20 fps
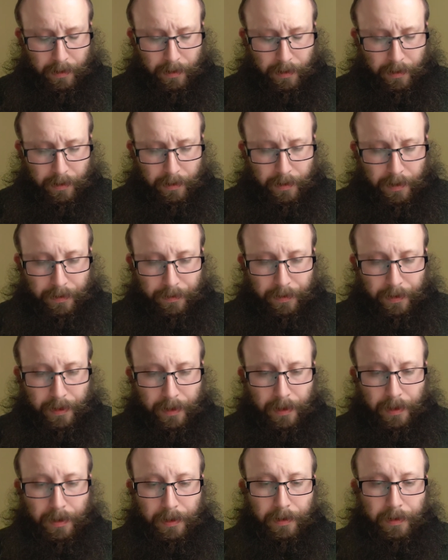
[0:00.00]

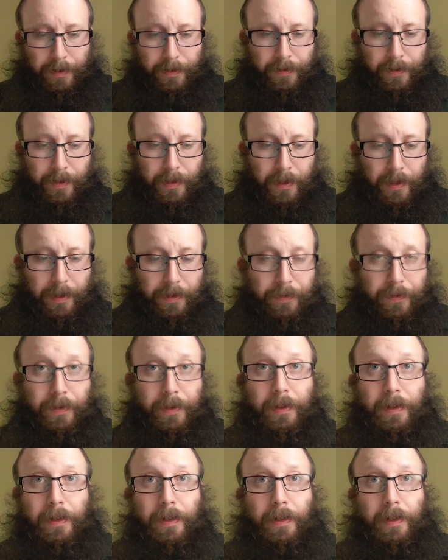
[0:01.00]
17 years of his life
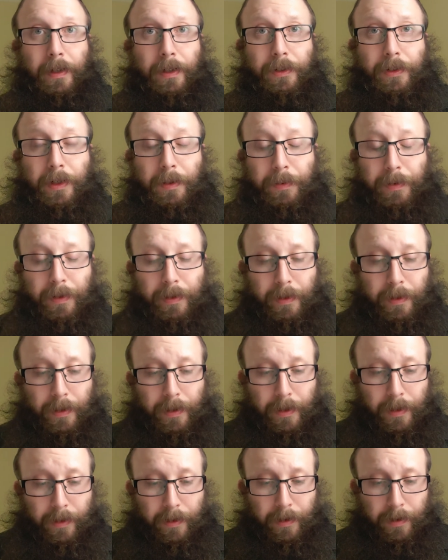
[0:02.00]
in Egypt
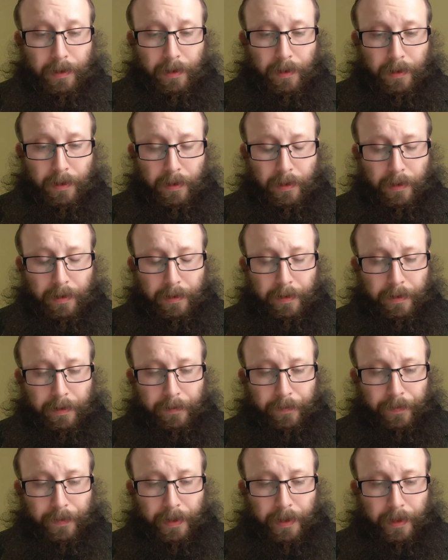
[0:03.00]
together,
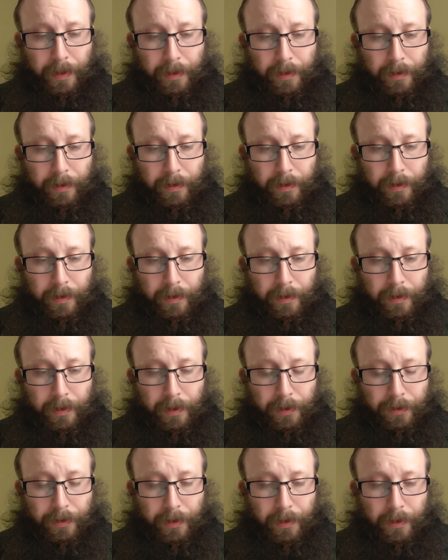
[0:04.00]
and
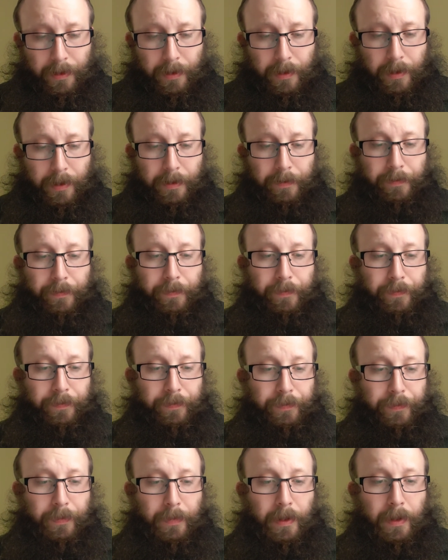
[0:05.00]
teaching
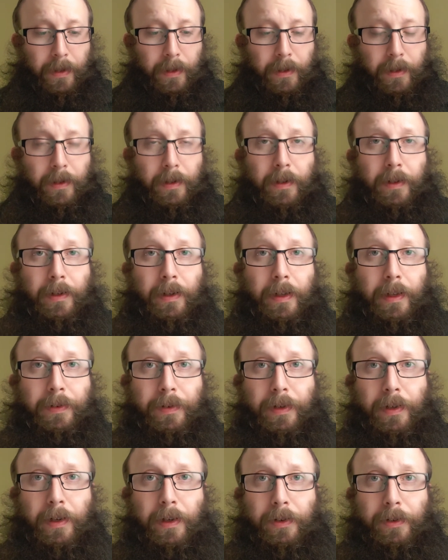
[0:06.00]

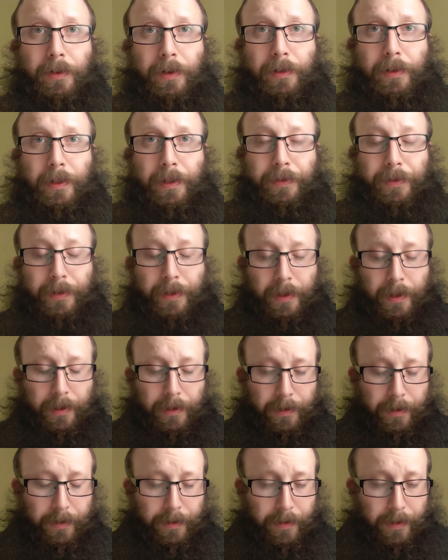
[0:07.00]
even Joseph's
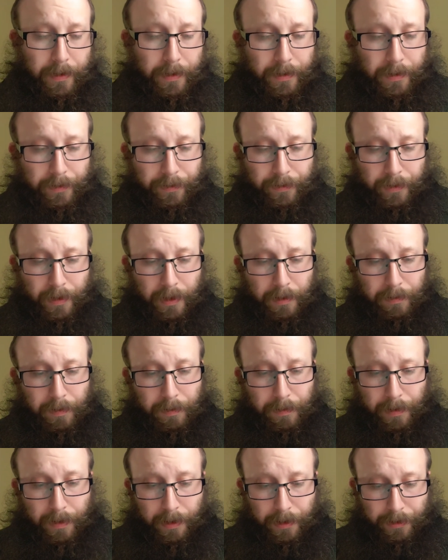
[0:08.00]
sons, Ephraim and
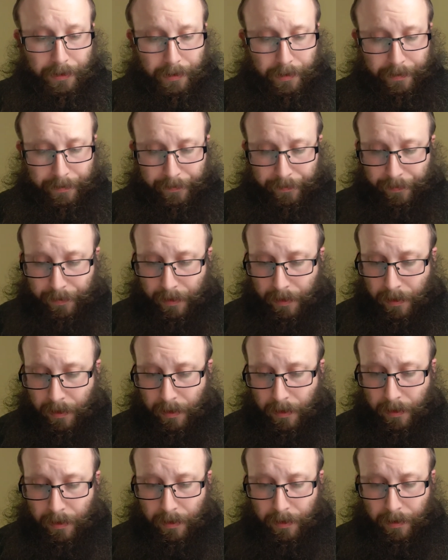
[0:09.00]
Manasseh.
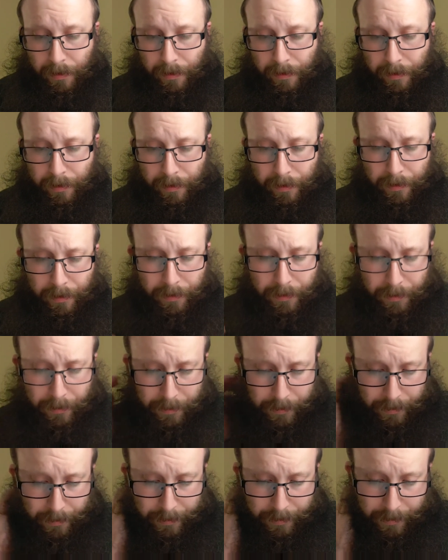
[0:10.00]
So
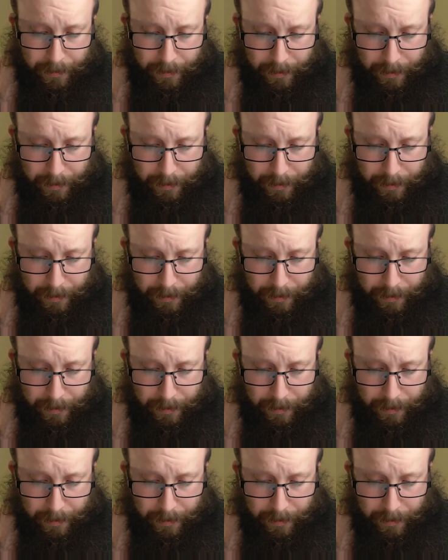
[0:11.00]
there's